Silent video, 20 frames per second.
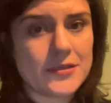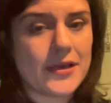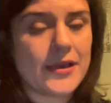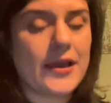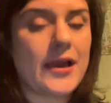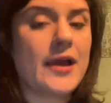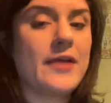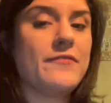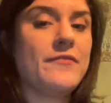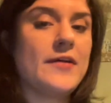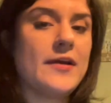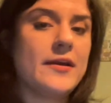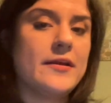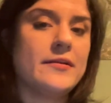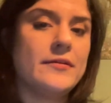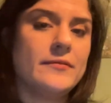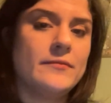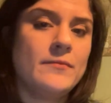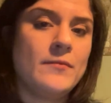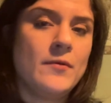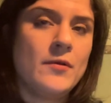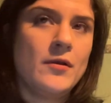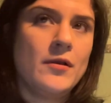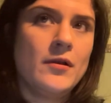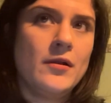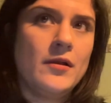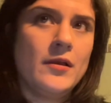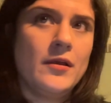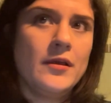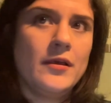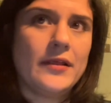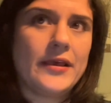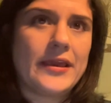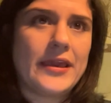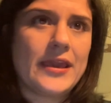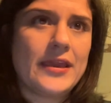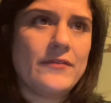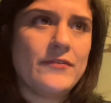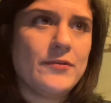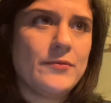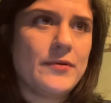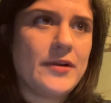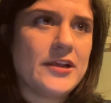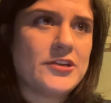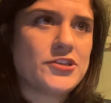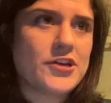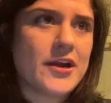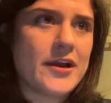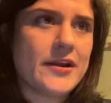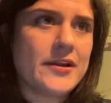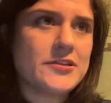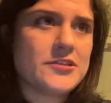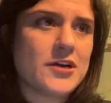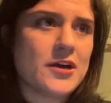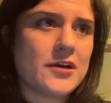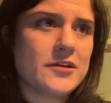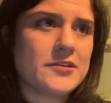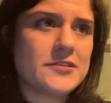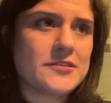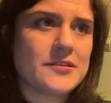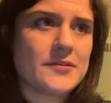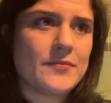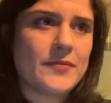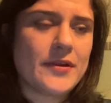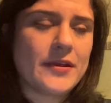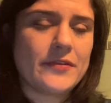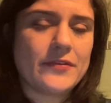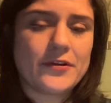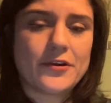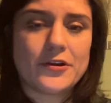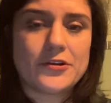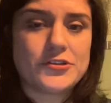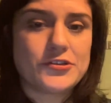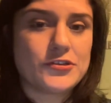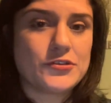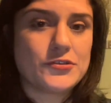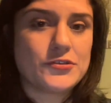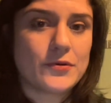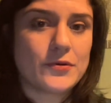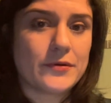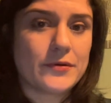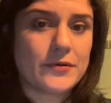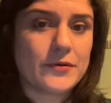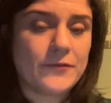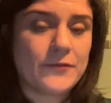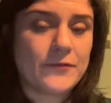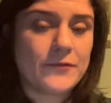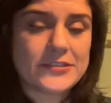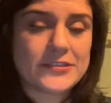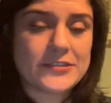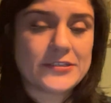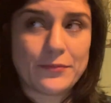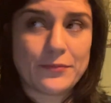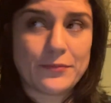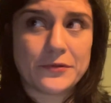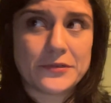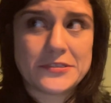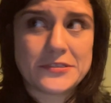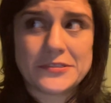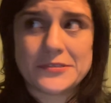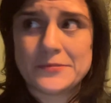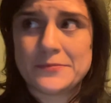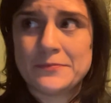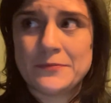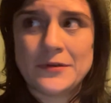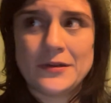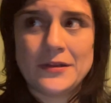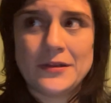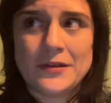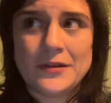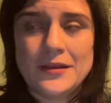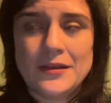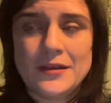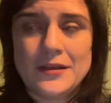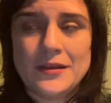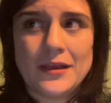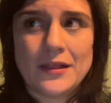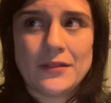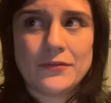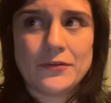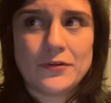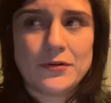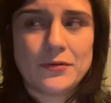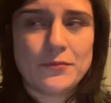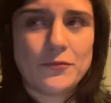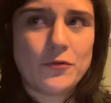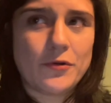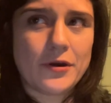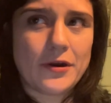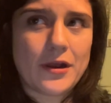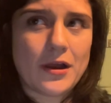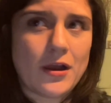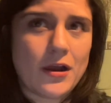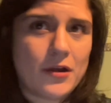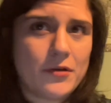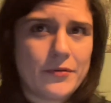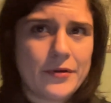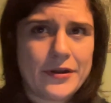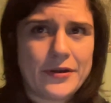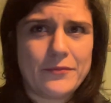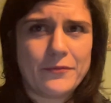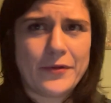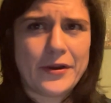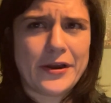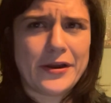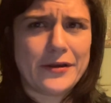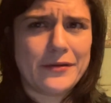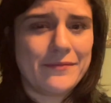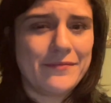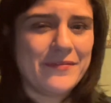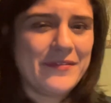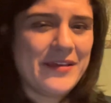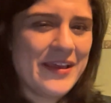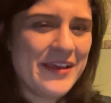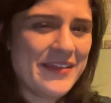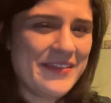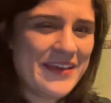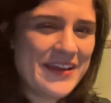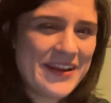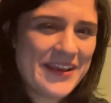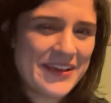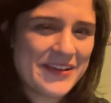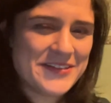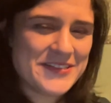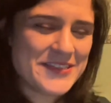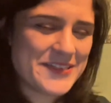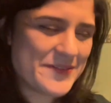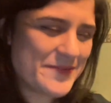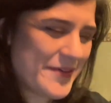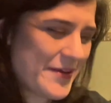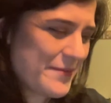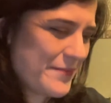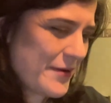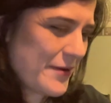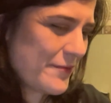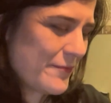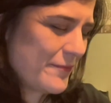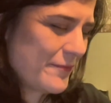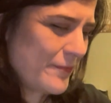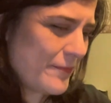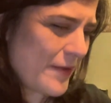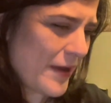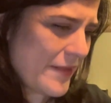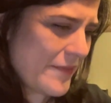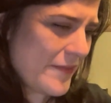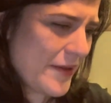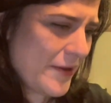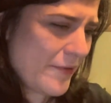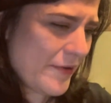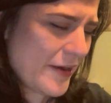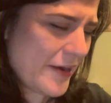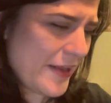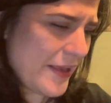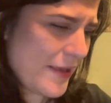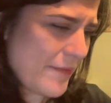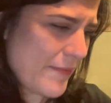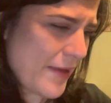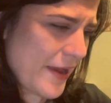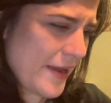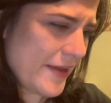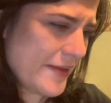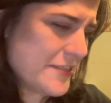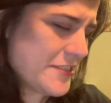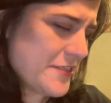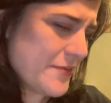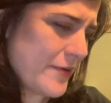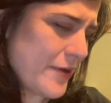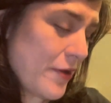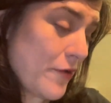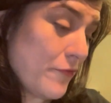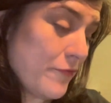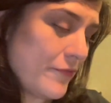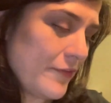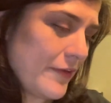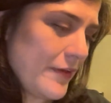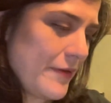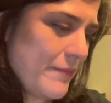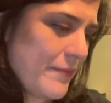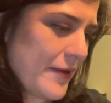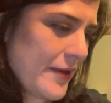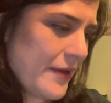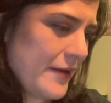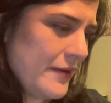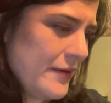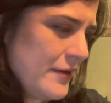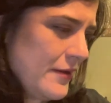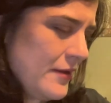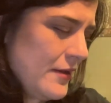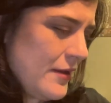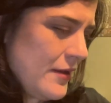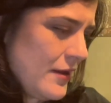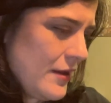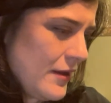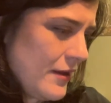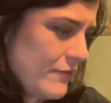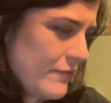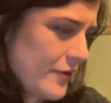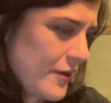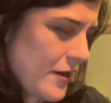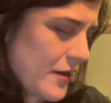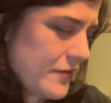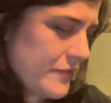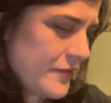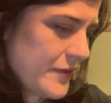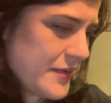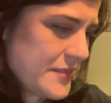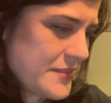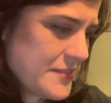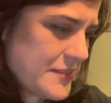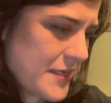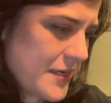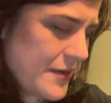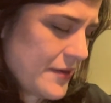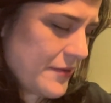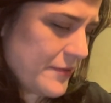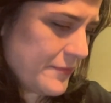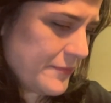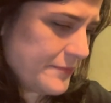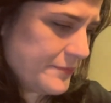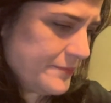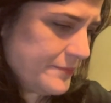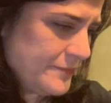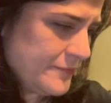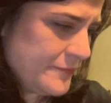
like, I find like, even when I try to talk to somebody in the grocery store, for example, it's a little more awkward and weird than it used to be, but I think we're going to get back into it, hopefully. But regardless, um,